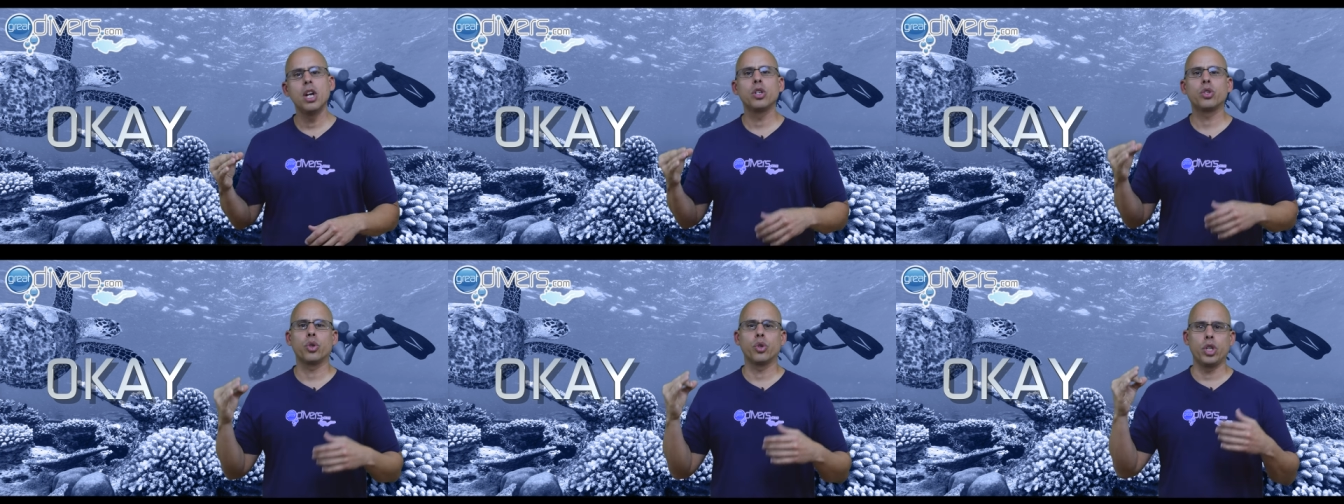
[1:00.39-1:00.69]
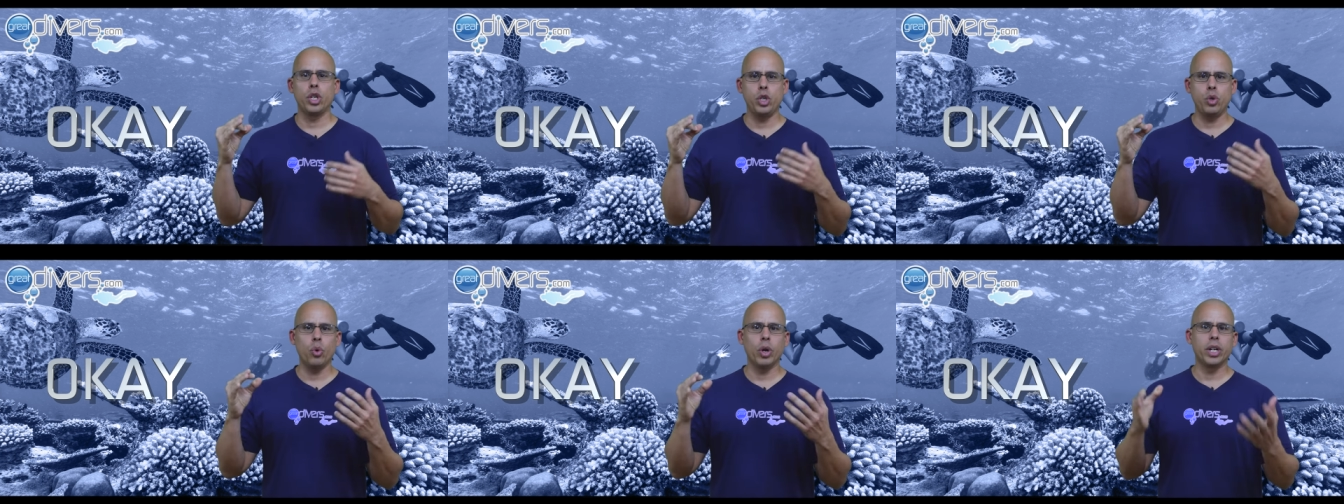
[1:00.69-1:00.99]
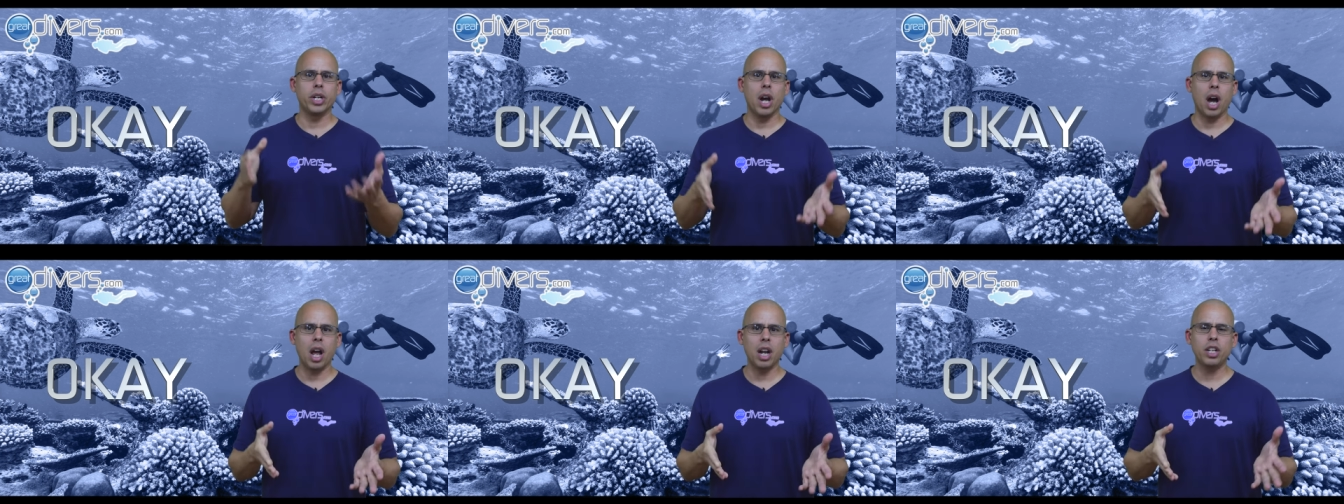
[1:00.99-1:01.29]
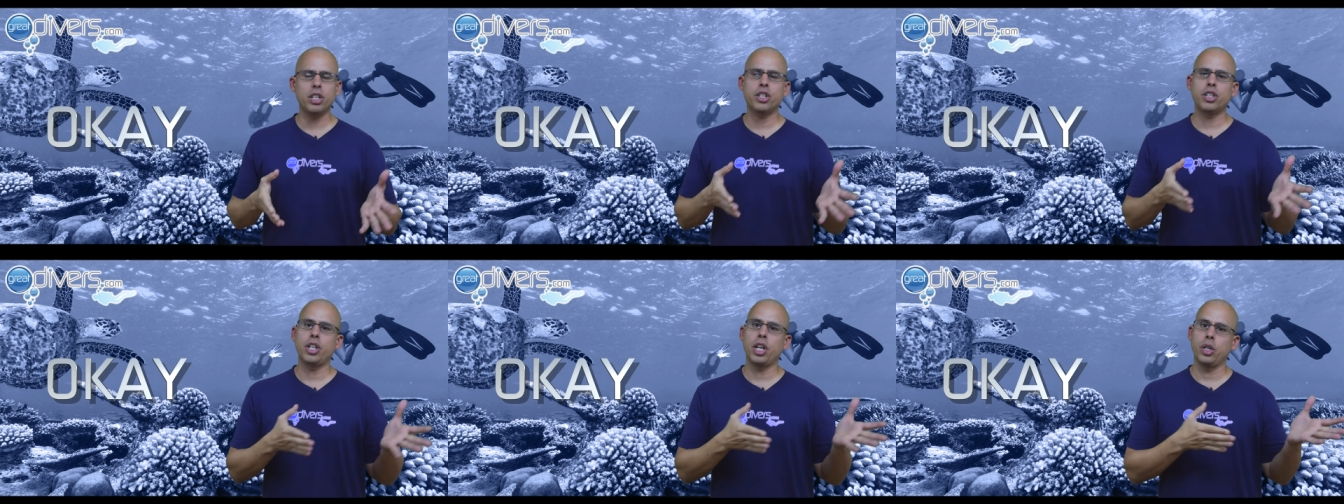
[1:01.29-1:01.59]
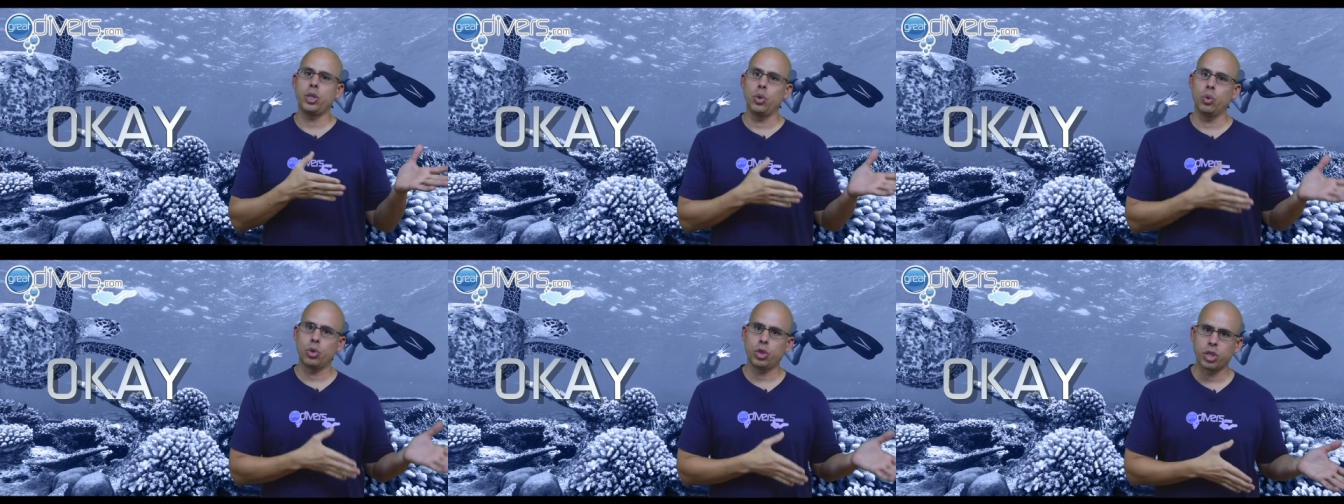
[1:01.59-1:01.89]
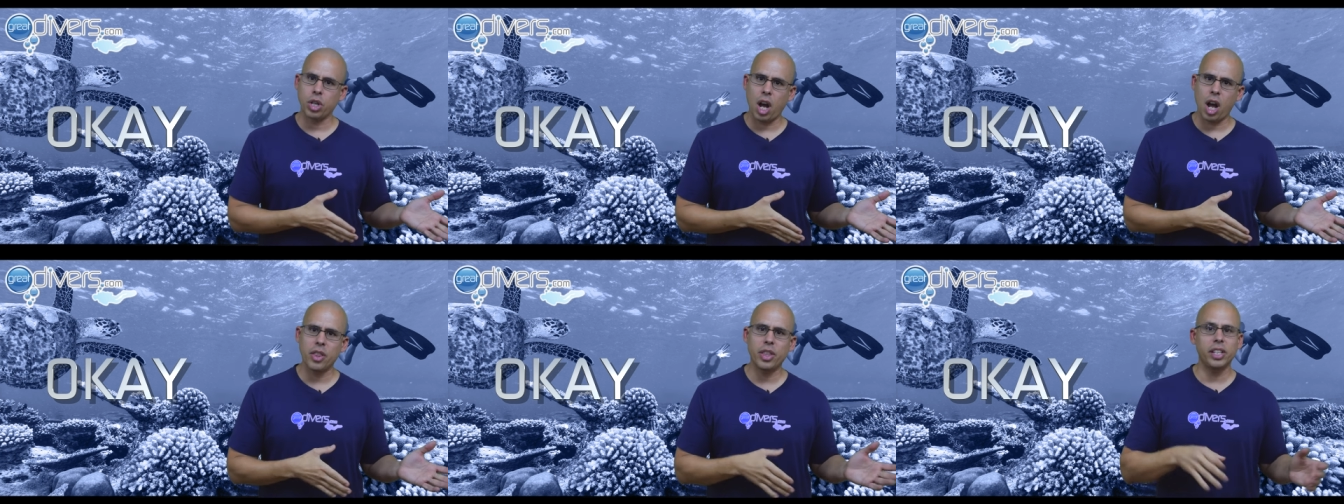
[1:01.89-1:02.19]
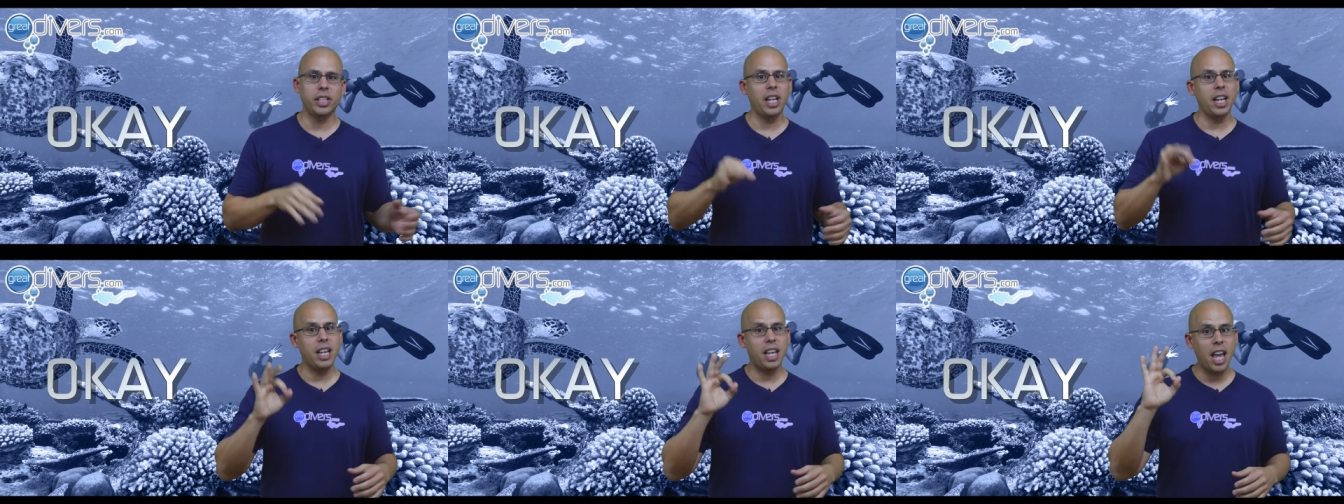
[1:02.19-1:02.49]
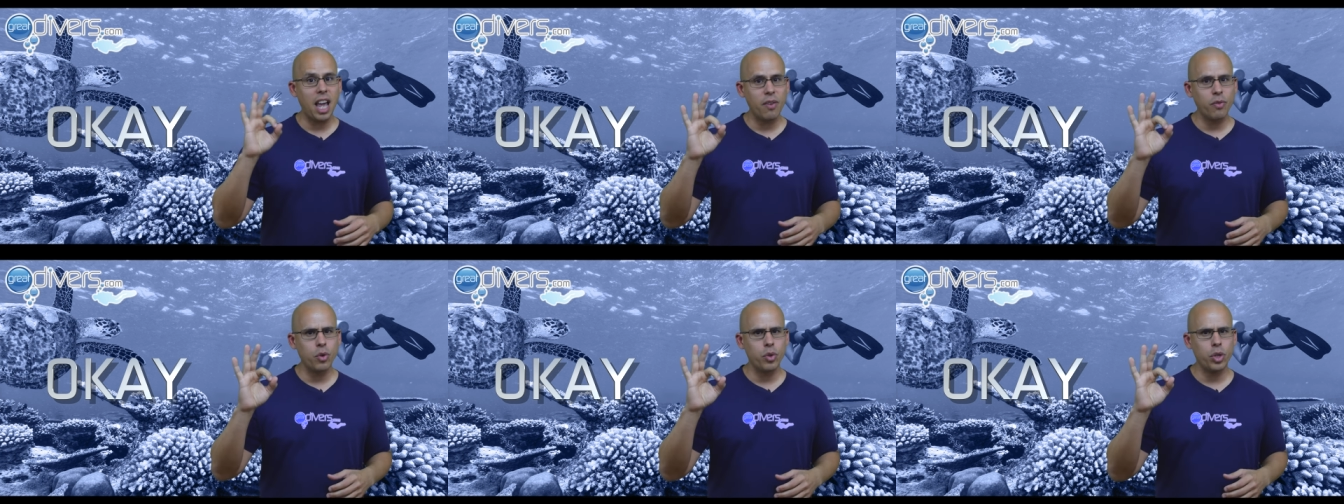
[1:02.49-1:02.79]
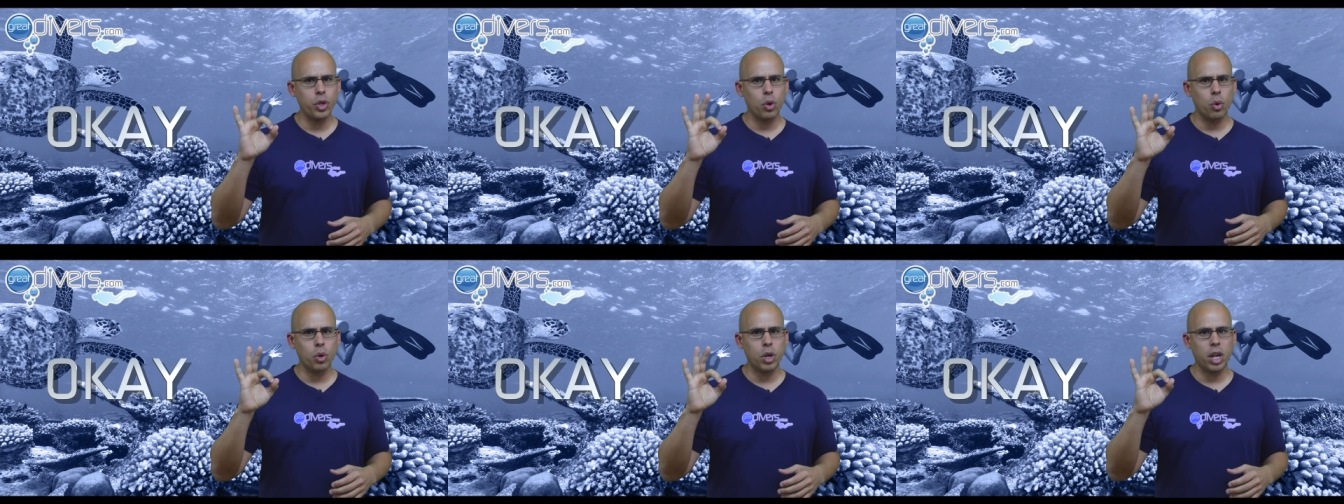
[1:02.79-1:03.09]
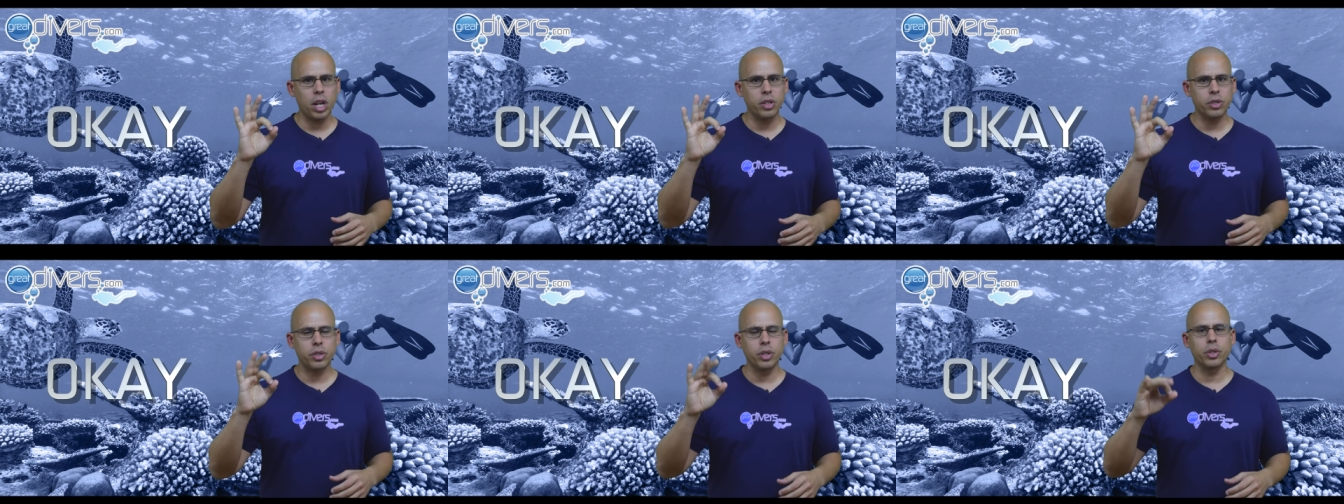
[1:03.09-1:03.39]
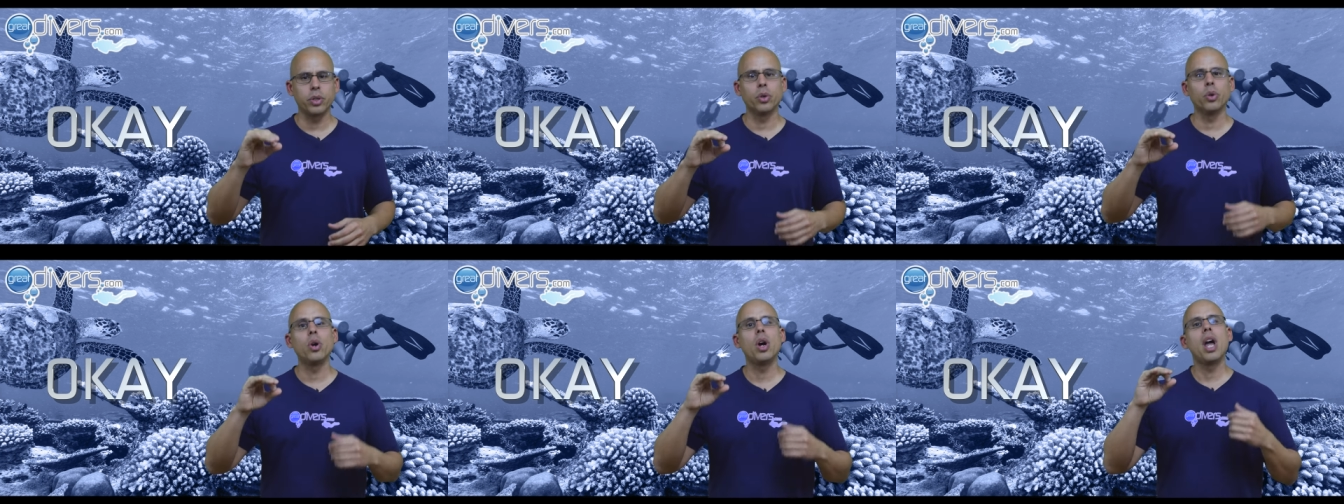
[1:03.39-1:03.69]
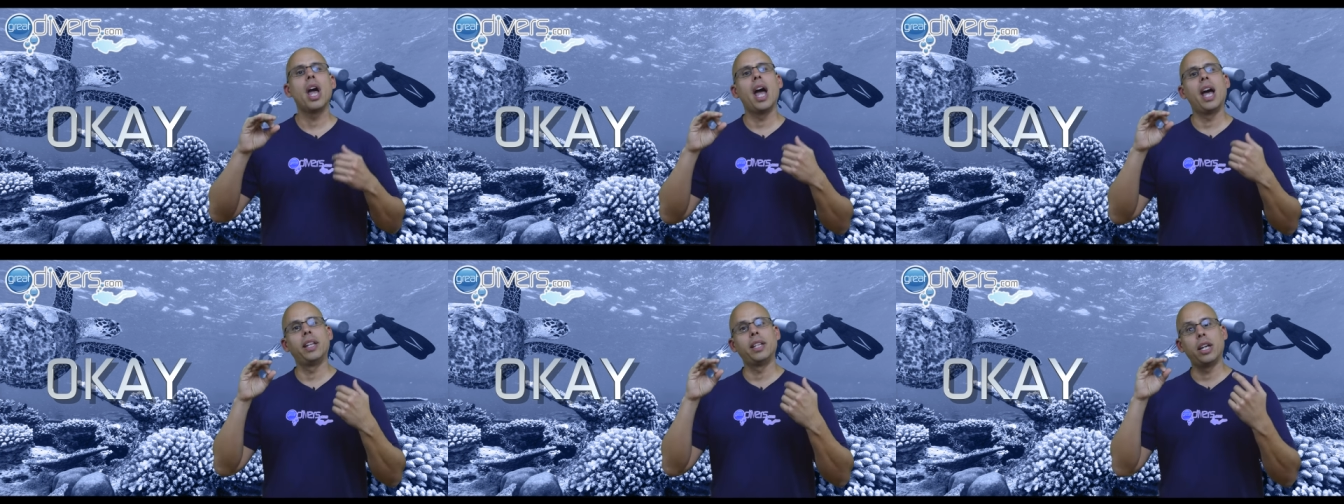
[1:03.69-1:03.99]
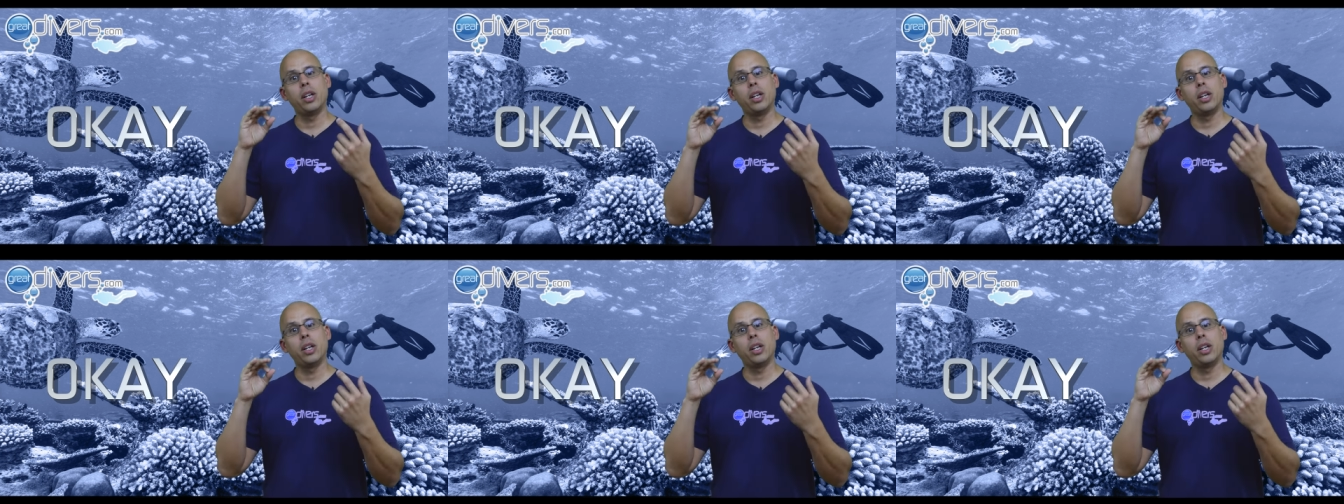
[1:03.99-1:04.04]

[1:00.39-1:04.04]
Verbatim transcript: so that you acknowledge that you saw that they gave you the okay signal and